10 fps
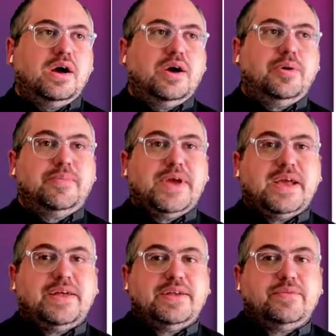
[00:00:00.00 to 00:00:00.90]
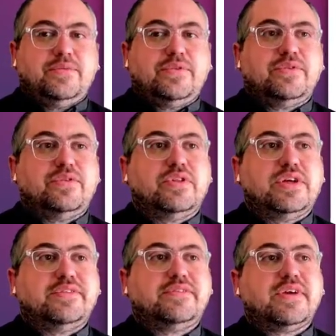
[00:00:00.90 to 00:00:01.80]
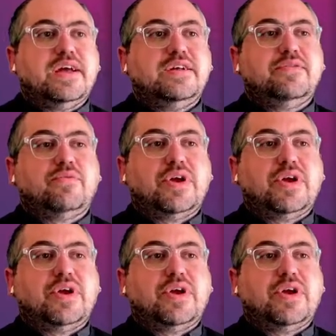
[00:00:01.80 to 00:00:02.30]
and let's kind of